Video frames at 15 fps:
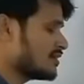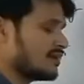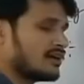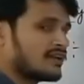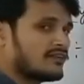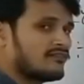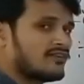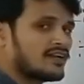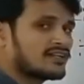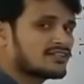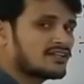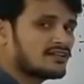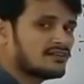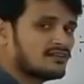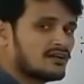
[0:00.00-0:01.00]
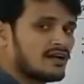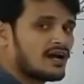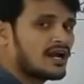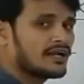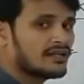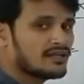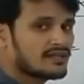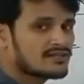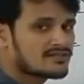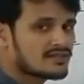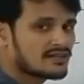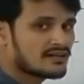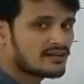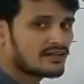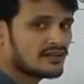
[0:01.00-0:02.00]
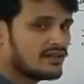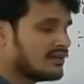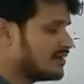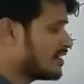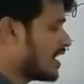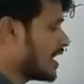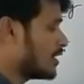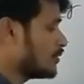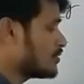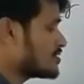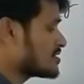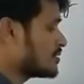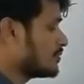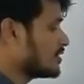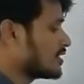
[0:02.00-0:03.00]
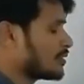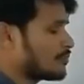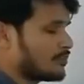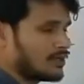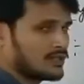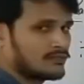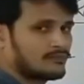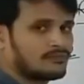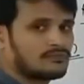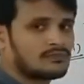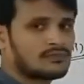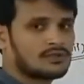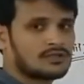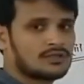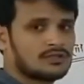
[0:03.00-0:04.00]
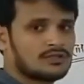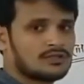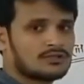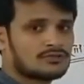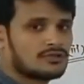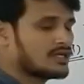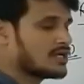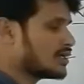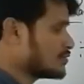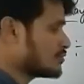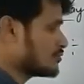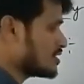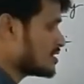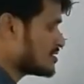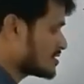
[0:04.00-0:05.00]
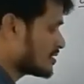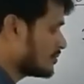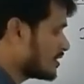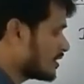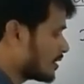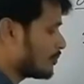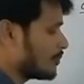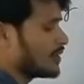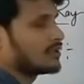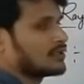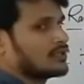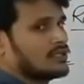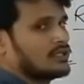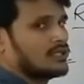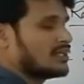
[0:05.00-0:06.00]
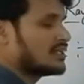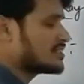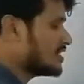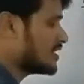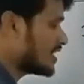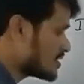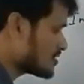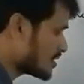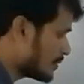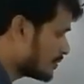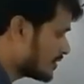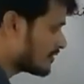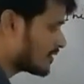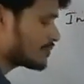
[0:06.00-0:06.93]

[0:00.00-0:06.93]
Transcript: reflection and the instant ray allow similar path. So they are chooses similar path. Instant also coming from